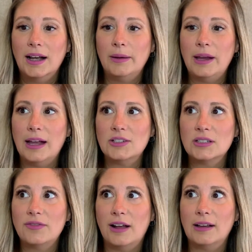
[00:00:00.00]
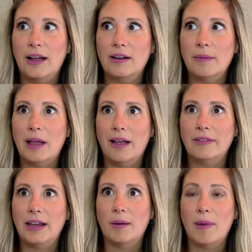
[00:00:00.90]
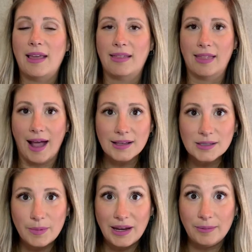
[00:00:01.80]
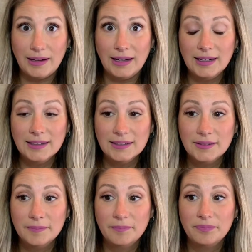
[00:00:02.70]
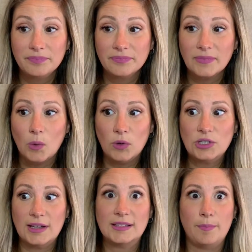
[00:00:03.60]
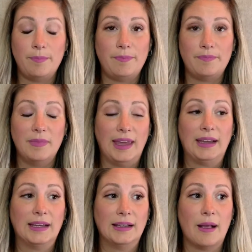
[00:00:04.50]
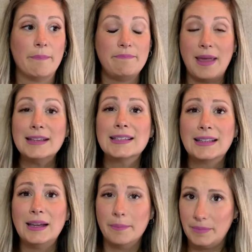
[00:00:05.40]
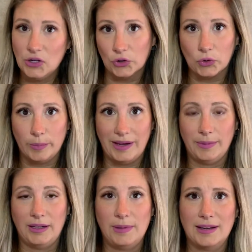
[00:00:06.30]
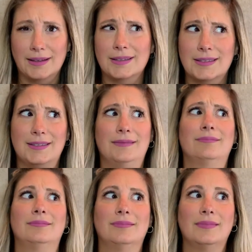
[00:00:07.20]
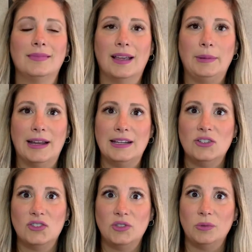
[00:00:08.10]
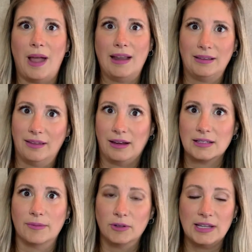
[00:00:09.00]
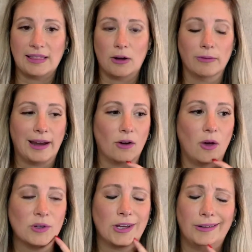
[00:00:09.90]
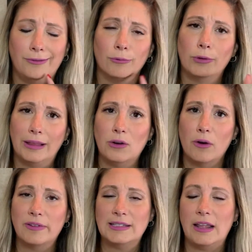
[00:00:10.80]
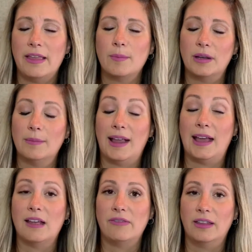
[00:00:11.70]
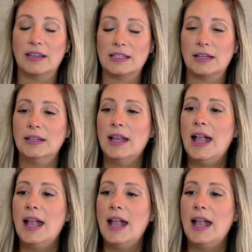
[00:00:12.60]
I mean, I just found out I'm having my last baby, which is like basically a miracle baby because I mean, I didn't do anything except for take that oregano, which I don't even really know if it's anything, but in my head I feel like it did.